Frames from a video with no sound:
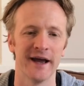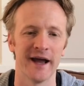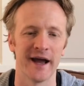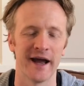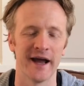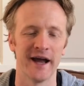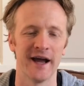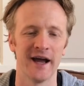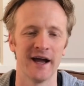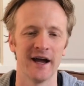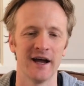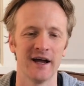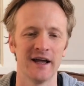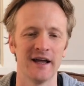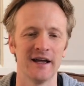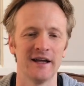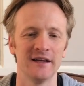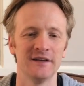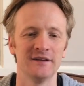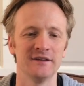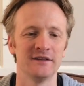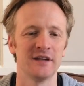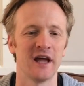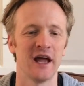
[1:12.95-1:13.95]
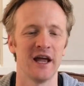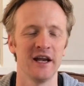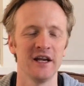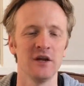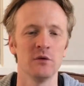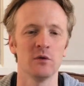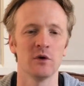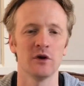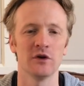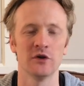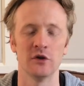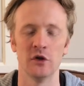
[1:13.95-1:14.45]
And
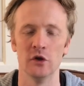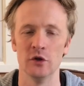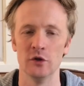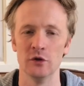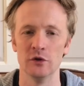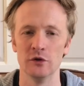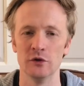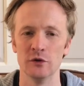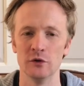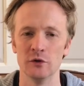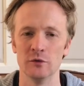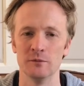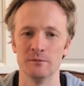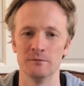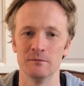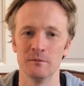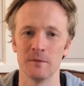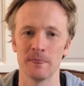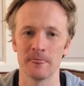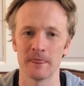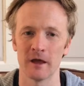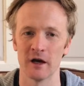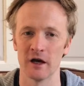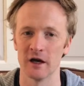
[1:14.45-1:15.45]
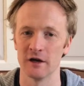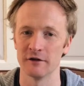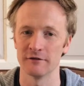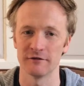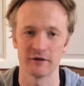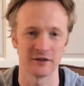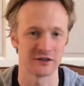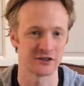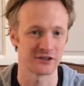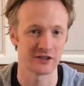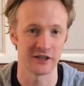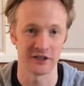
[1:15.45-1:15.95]
anyone who
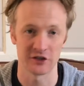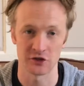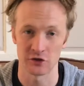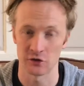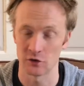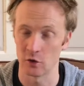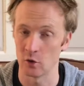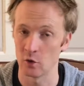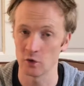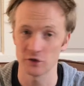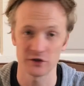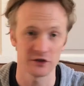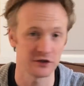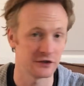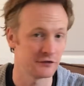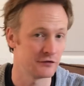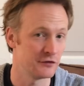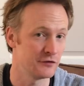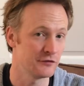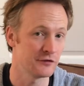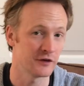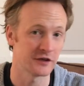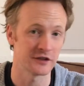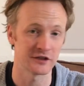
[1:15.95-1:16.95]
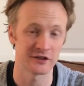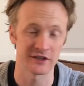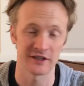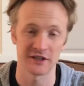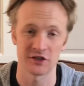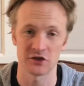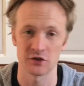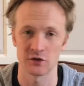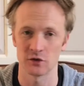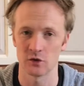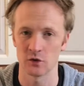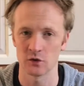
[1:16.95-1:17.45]
finds a selection on horses, if you find a
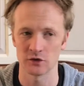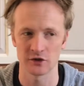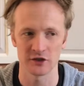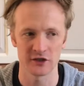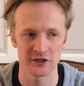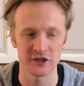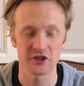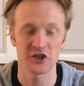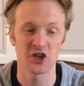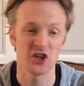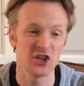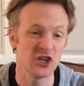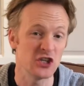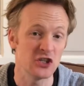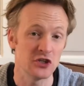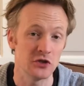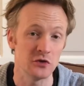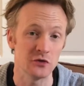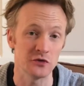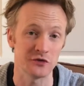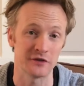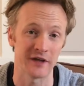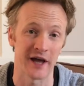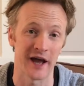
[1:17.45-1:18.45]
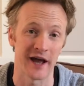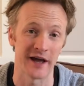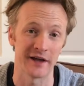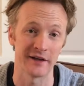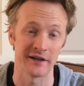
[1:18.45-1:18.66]
selection on horses, is going to use that.